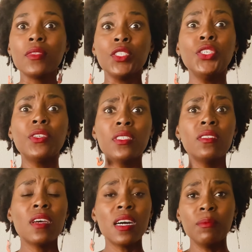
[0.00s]
You
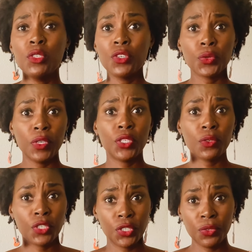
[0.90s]
can um, do your
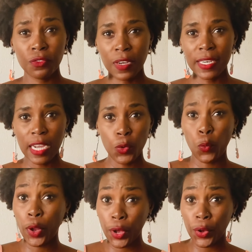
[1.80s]
research too to find out
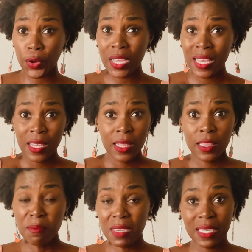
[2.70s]
where
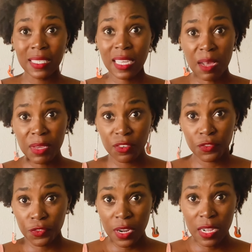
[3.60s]
the meat is coming
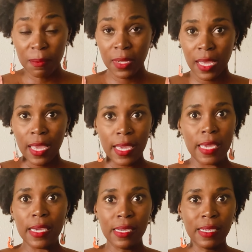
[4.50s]
from
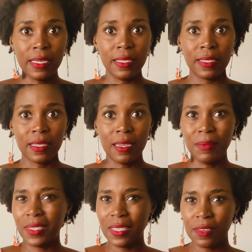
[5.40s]
and um,
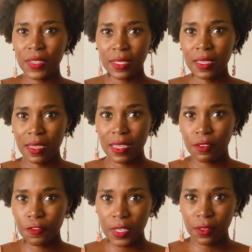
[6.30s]
see if it's a good
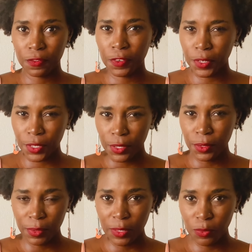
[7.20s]
fit for
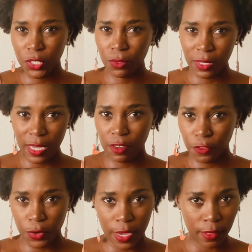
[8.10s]
you and what you stand
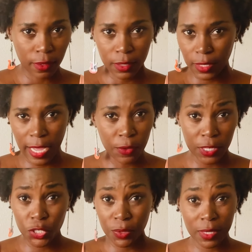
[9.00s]
for ethically, how they
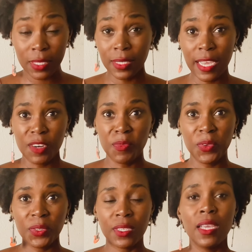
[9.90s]
treat these
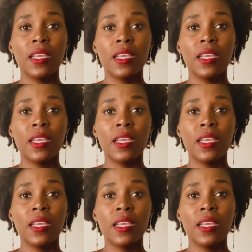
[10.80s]
animals.